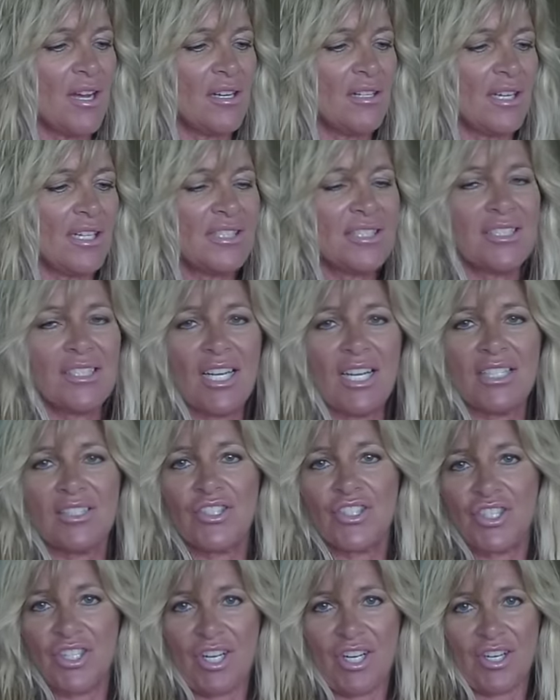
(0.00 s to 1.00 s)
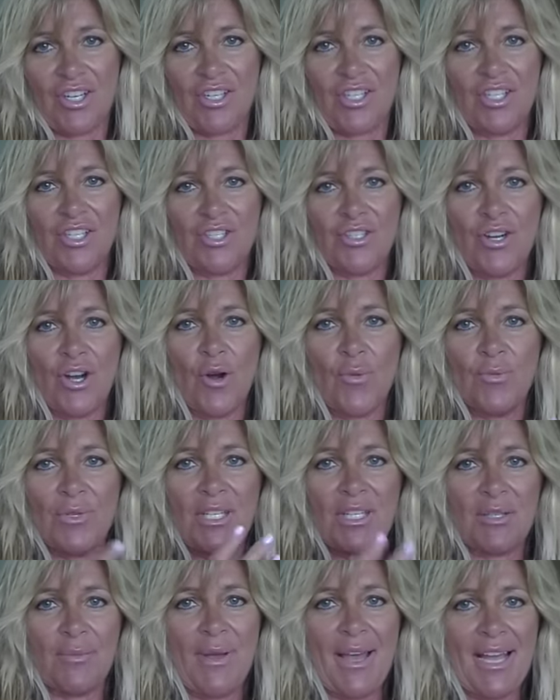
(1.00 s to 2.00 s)
I just thought I'd share you
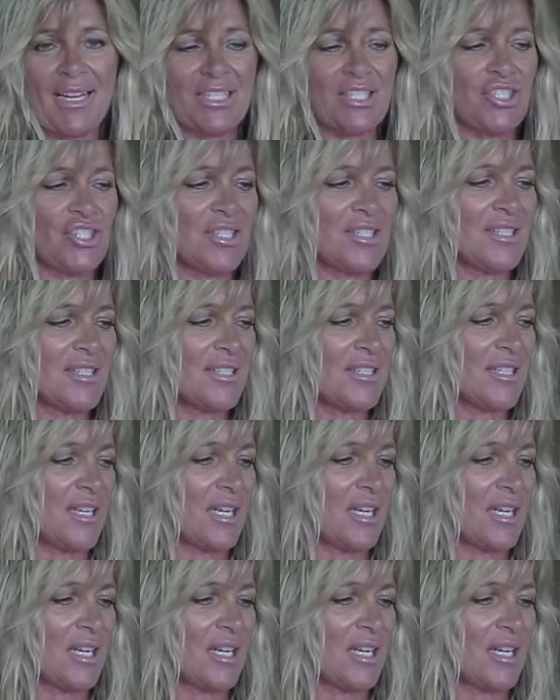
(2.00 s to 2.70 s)
opening the packages.